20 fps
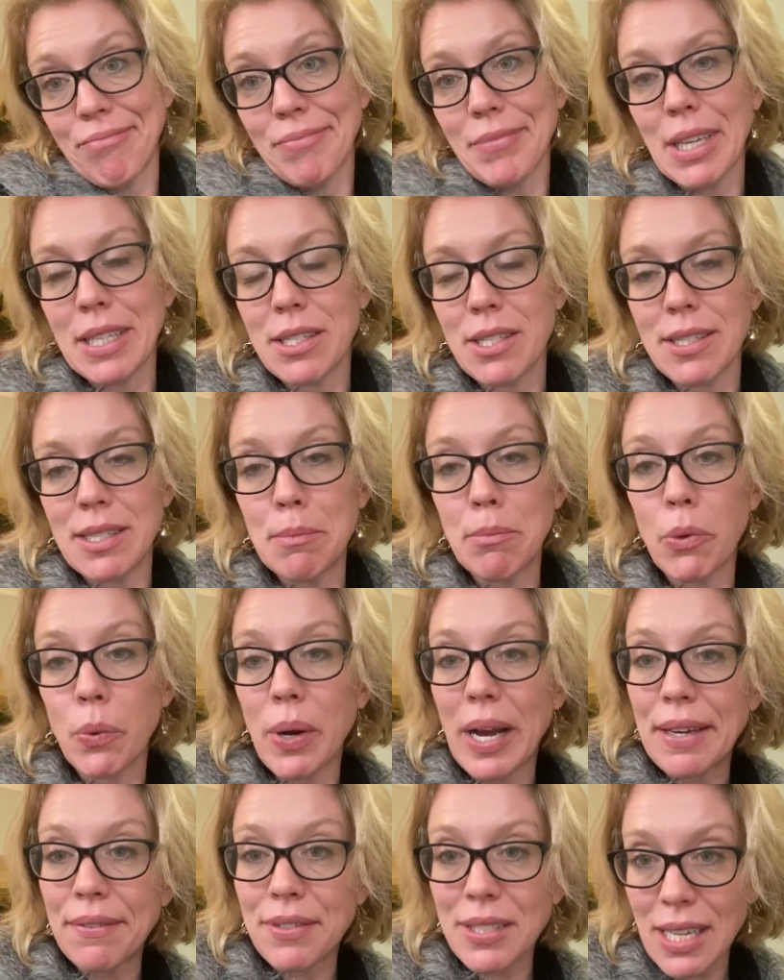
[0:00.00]
That's a simple
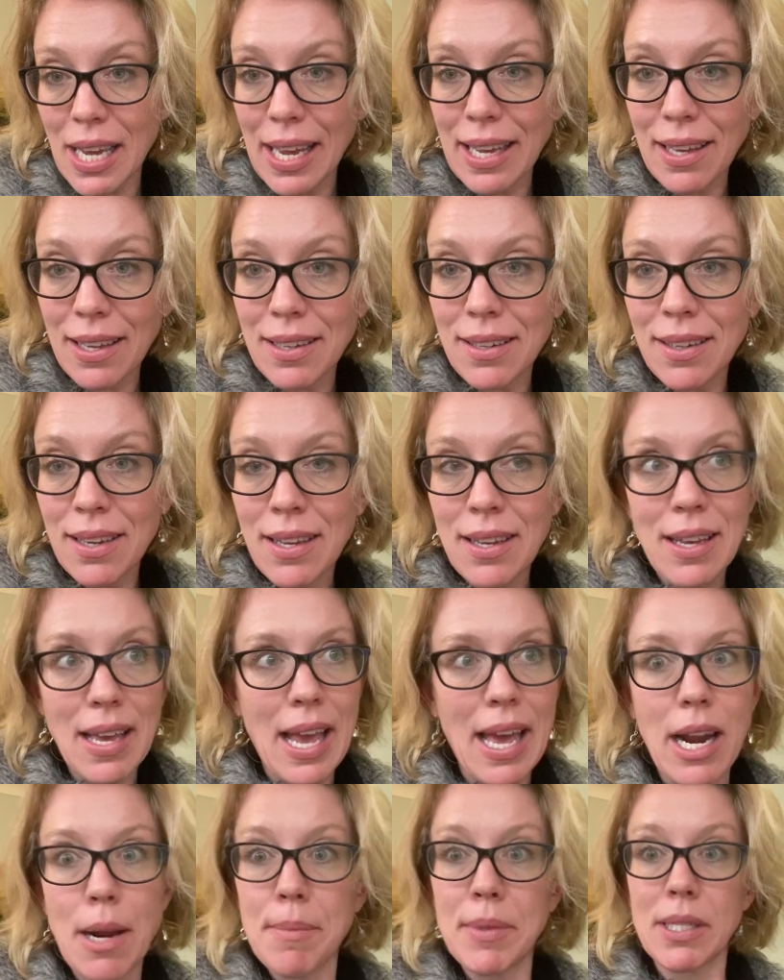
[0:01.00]
way of saying it.
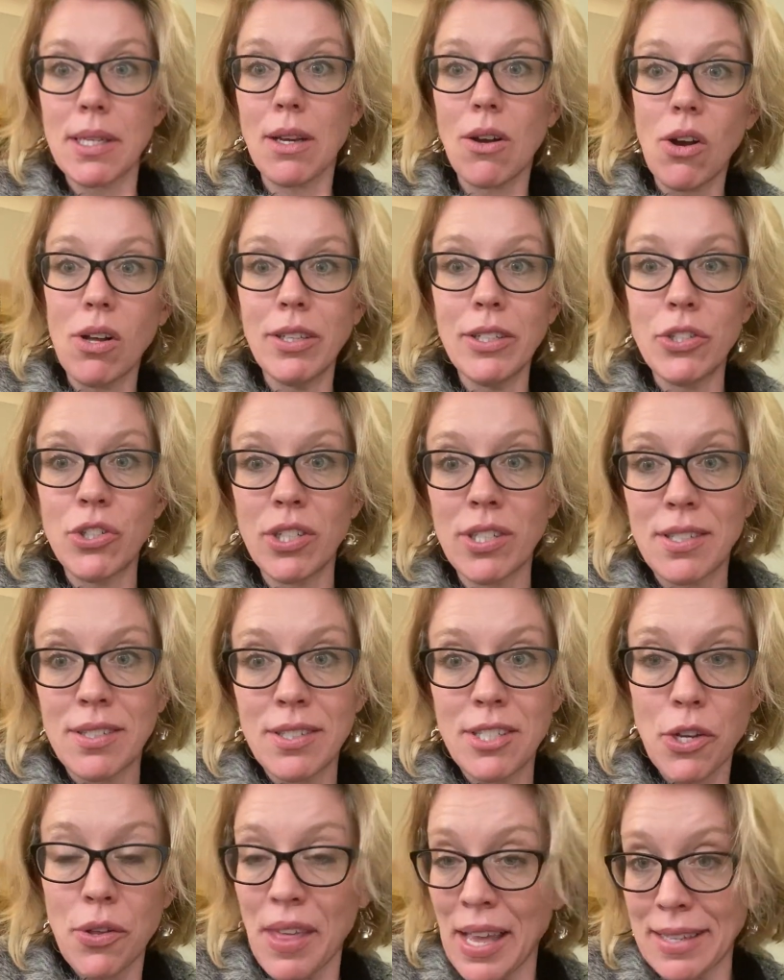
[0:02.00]
And I'm a psychologist,
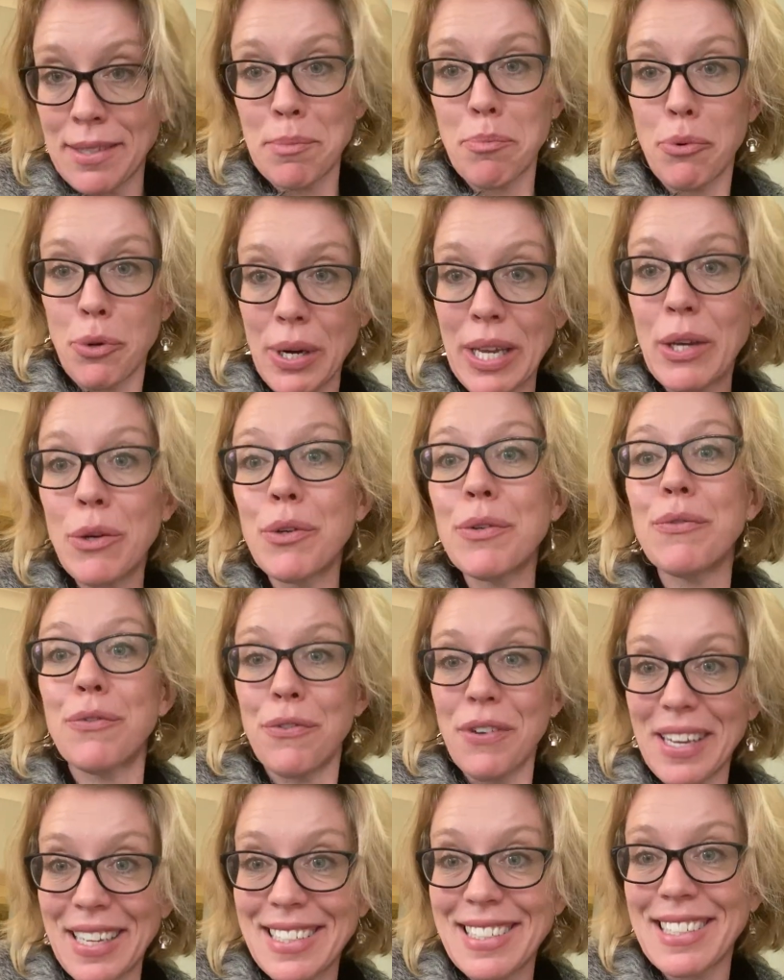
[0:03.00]
so that's a pretty good
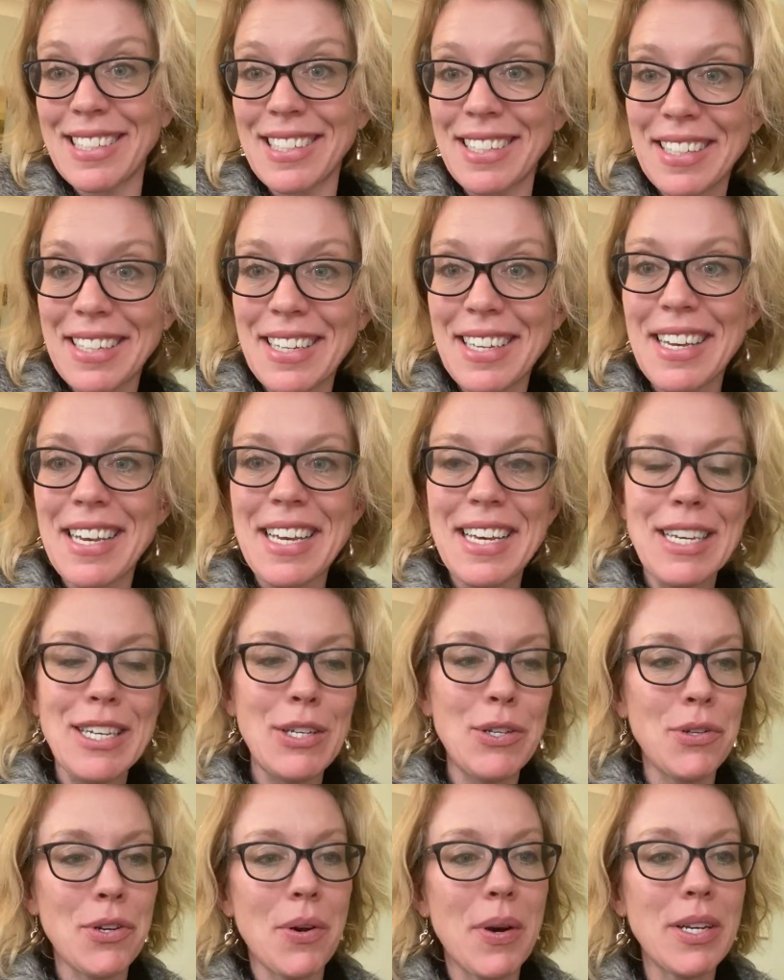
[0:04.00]
fit.
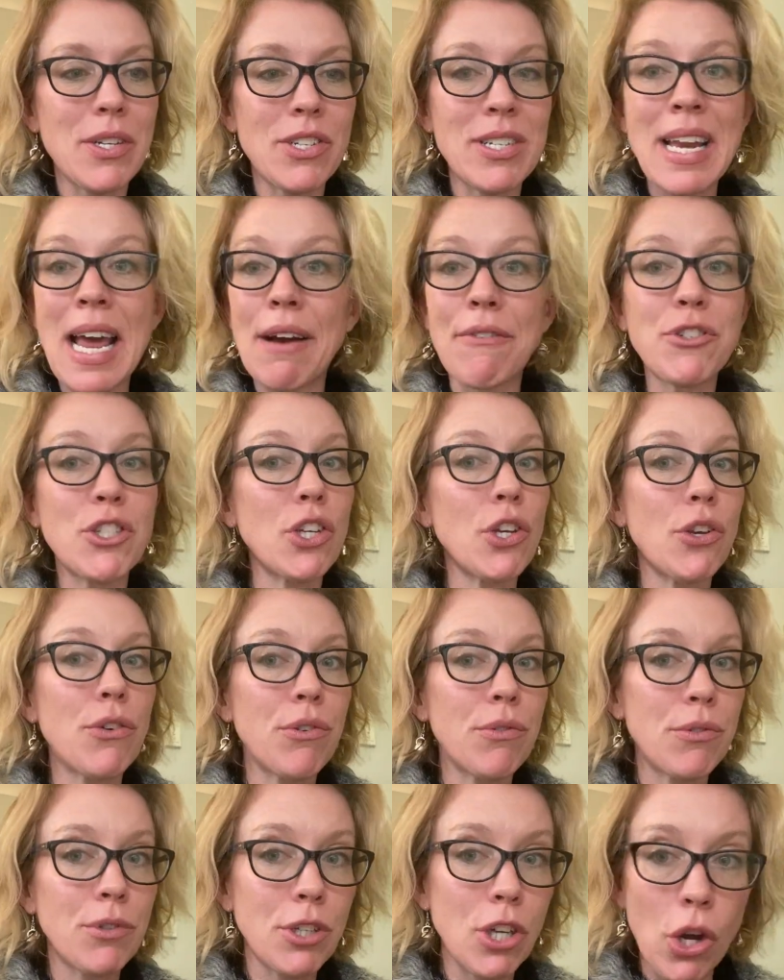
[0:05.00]
I didn't have to
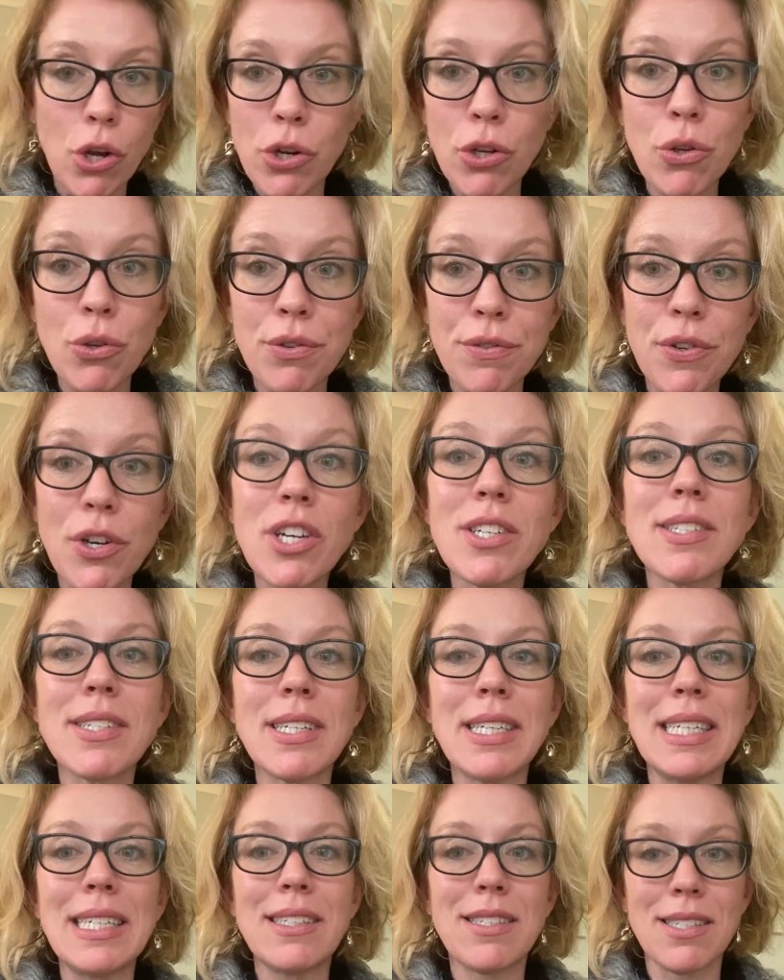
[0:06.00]
go to
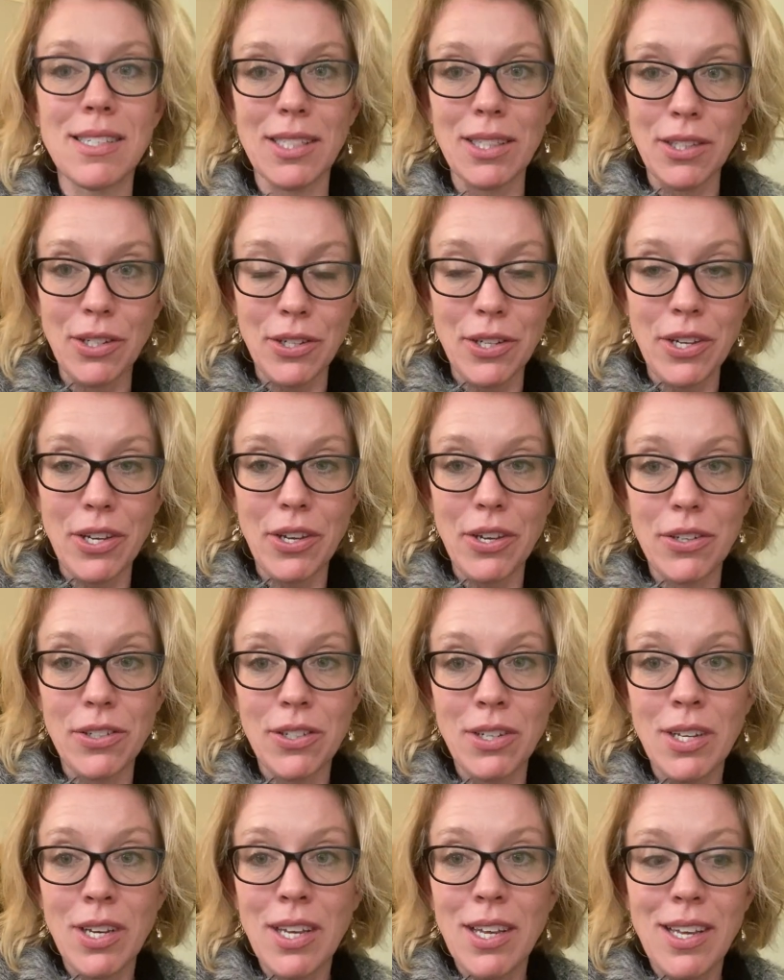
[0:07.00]
university to
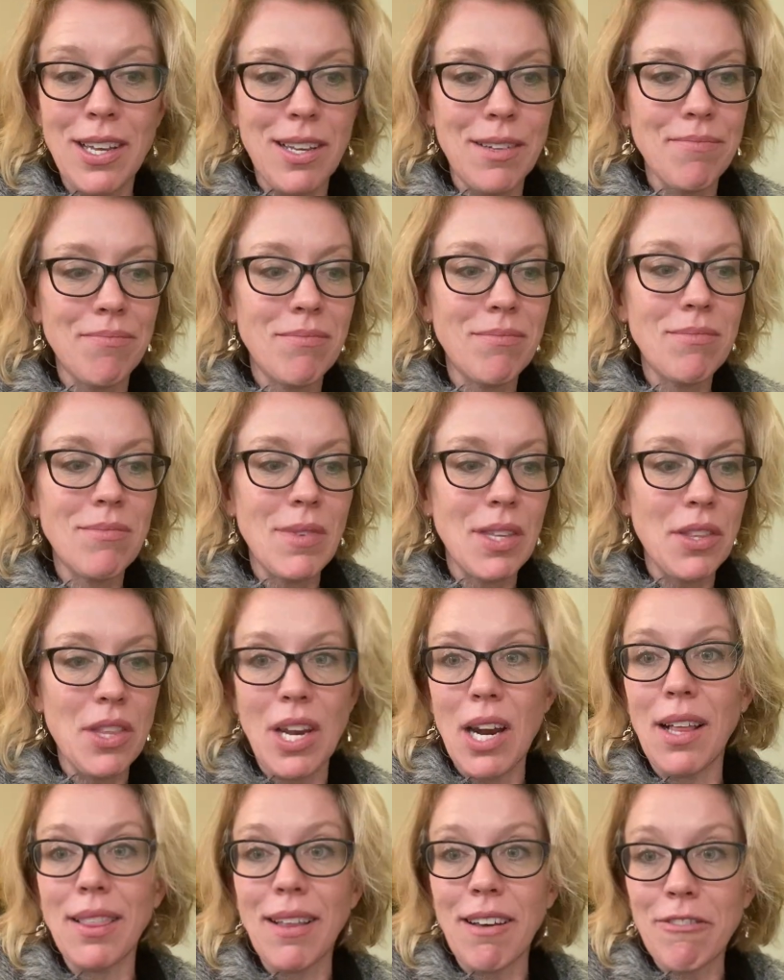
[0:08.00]
learn that
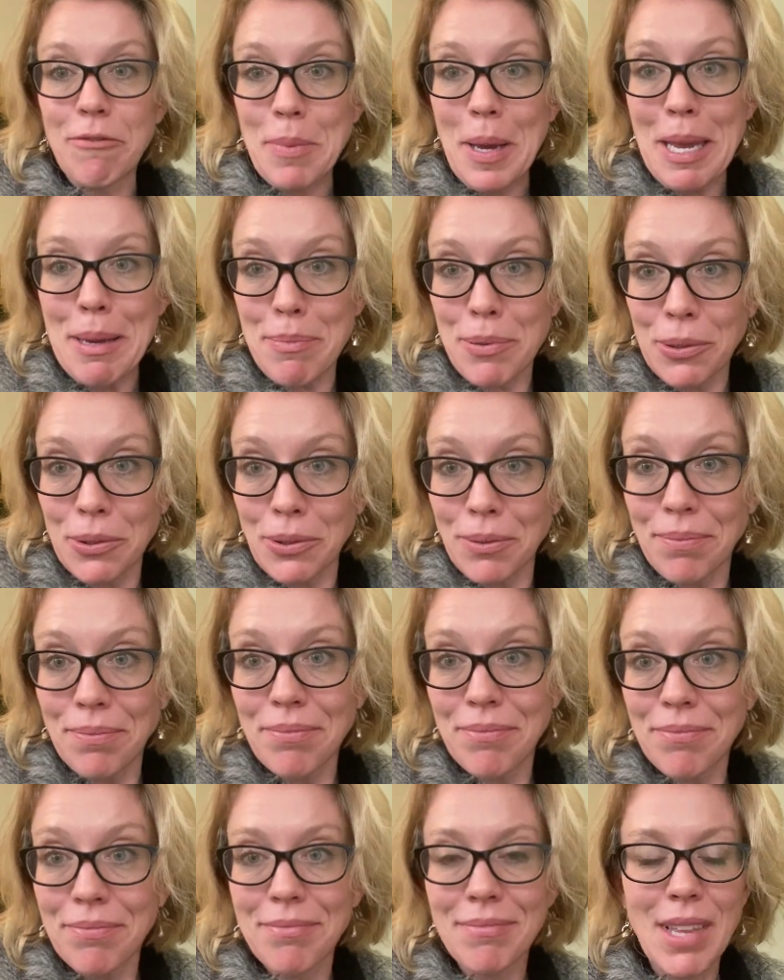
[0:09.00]
I love people.
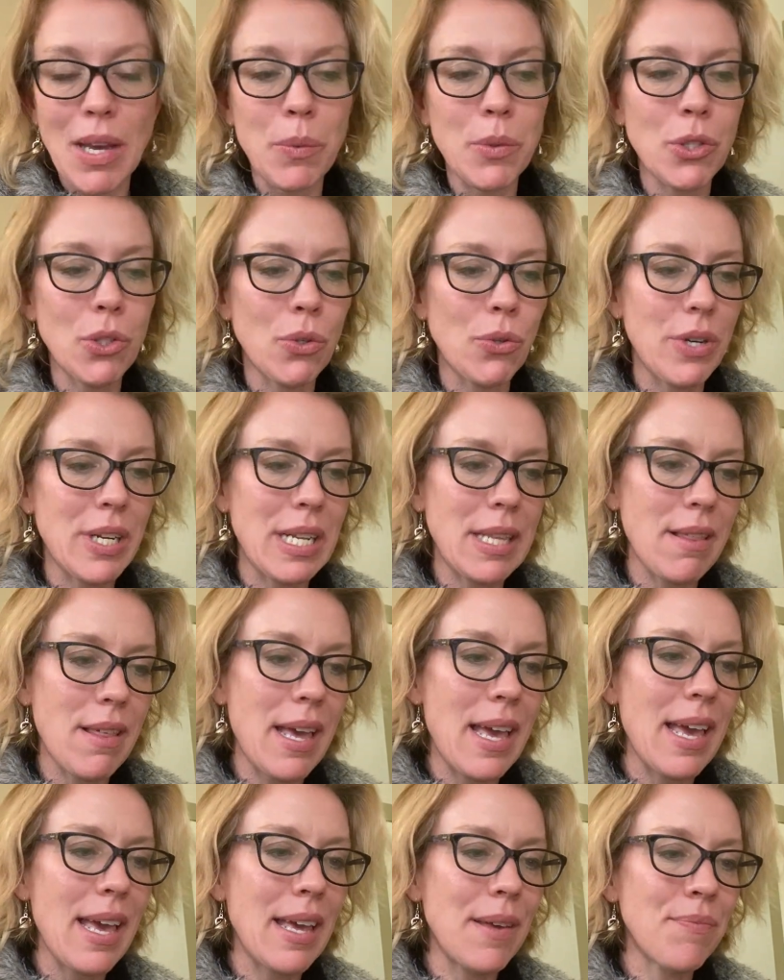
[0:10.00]
That was already
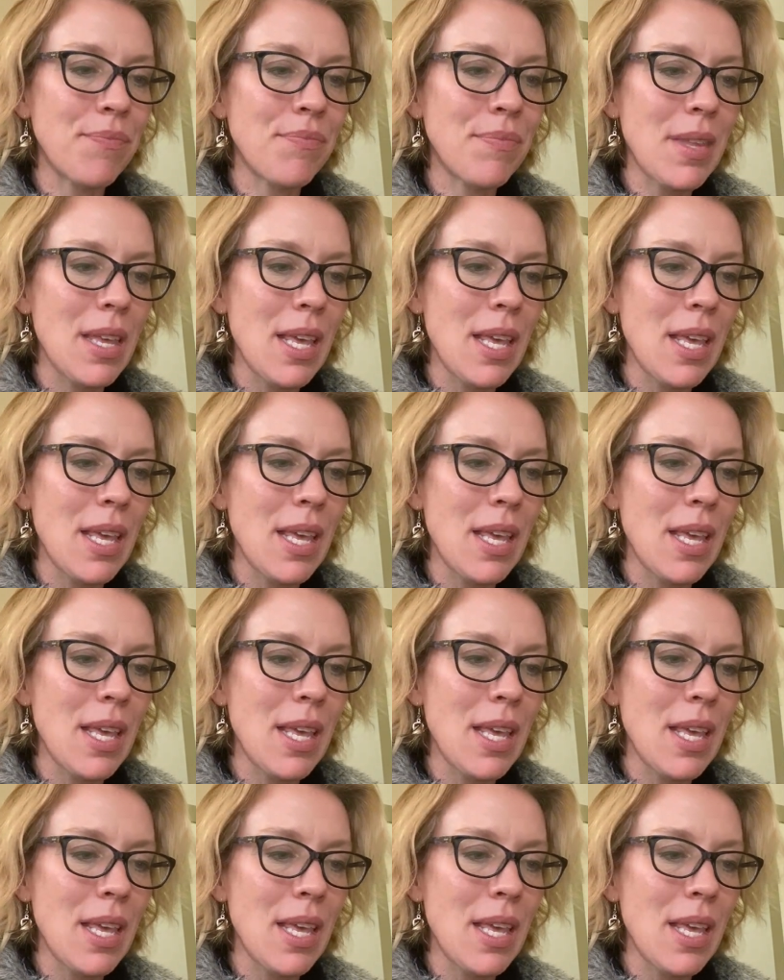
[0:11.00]
there.